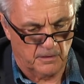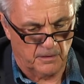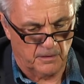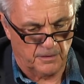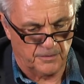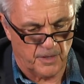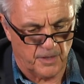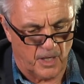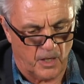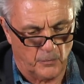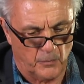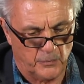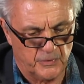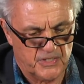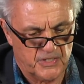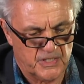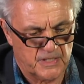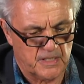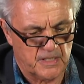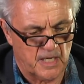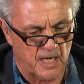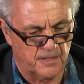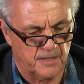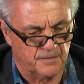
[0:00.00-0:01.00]

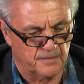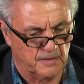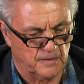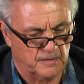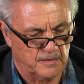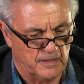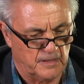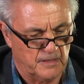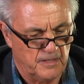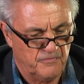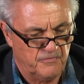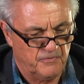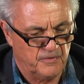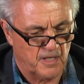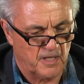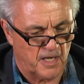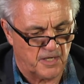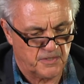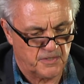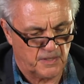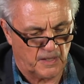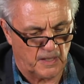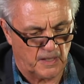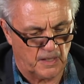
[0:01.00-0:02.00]
notwithstanding that even
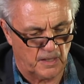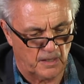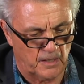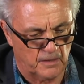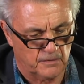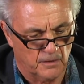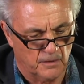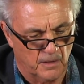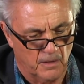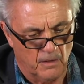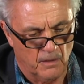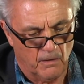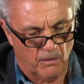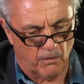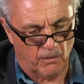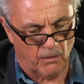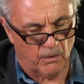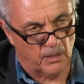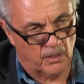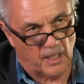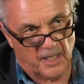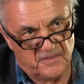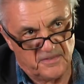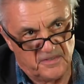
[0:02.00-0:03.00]
as a kid
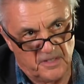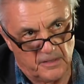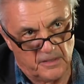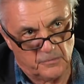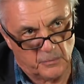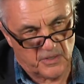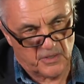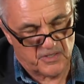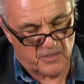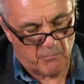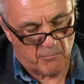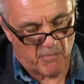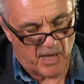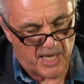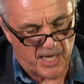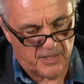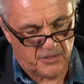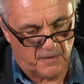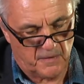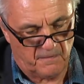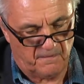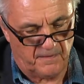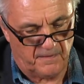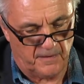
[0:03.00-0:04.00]
all I did was
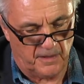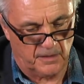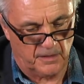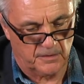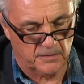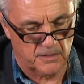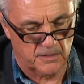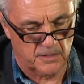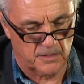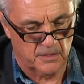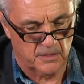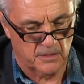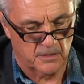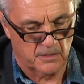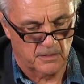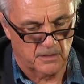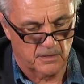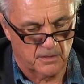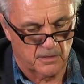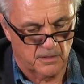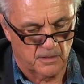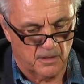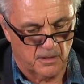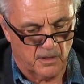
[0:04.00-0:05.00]
imagine things.
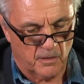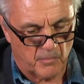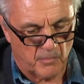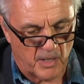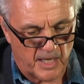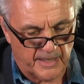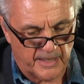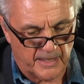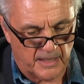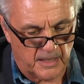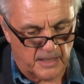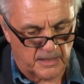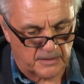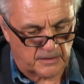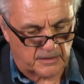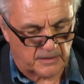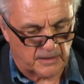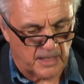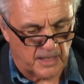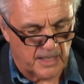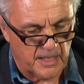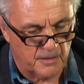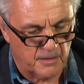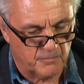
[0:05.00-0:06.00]
My aunt
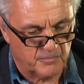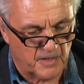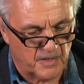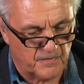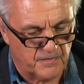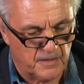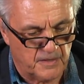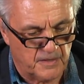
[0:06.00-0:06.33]
claimed that